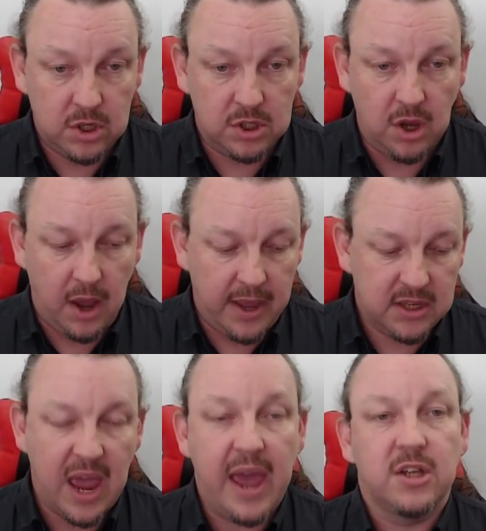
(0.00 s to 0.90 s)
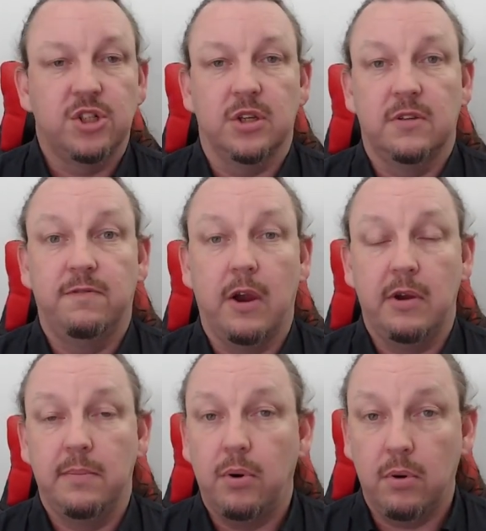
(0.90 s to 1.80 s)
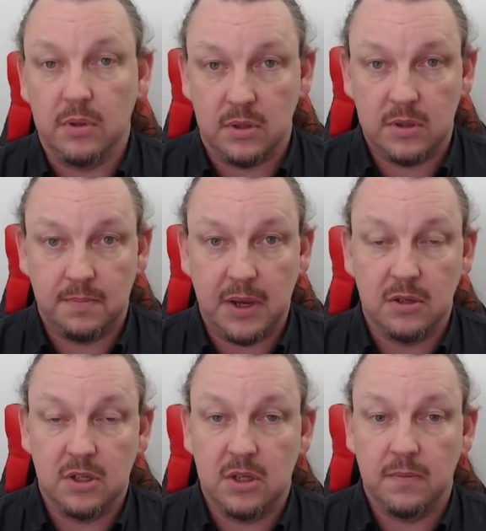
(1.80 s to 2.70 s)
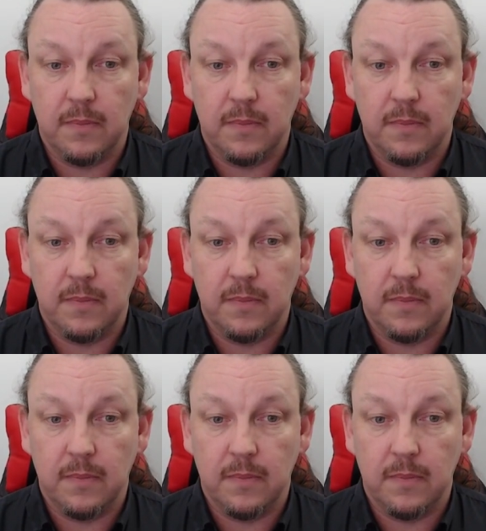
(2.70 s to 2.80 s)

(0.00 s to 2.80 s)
Desire to action is very important because,